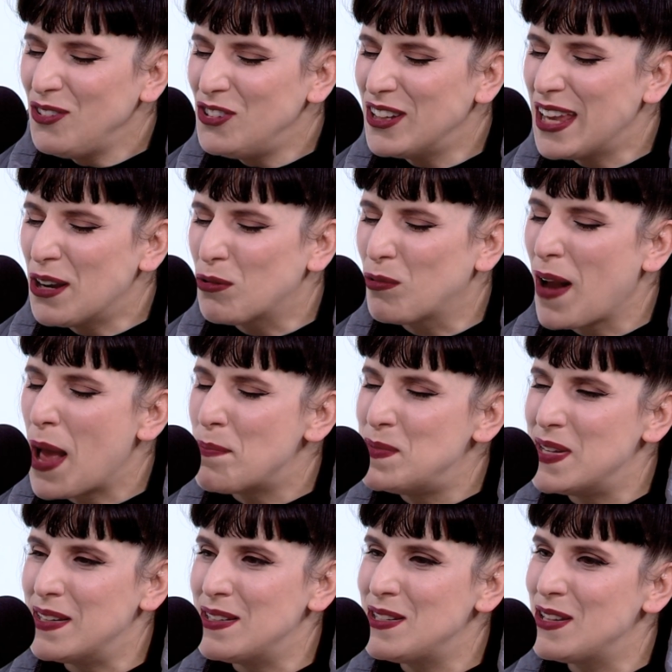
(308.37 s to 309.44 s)
you get
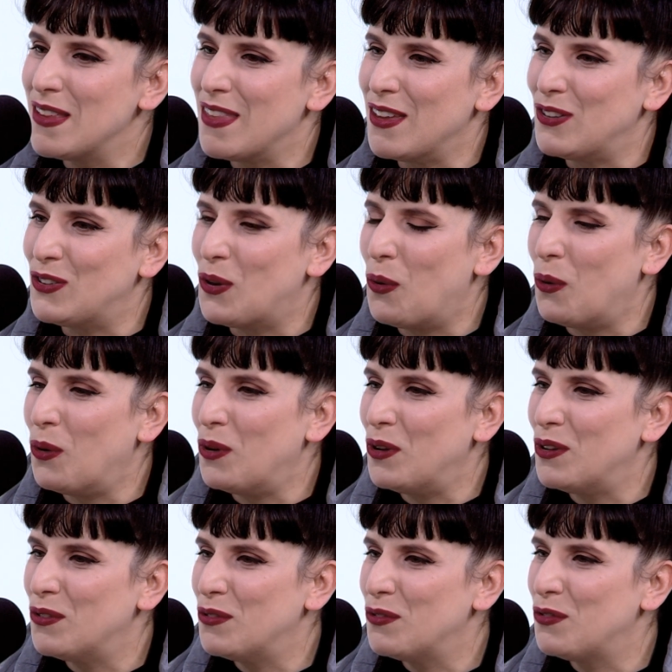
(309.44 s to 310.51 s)
wrapped into this whole
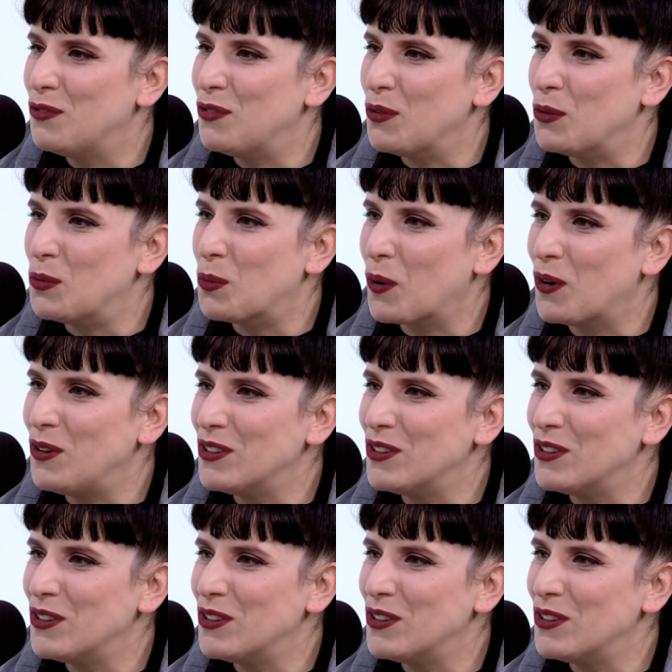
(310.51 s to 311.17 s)
food world?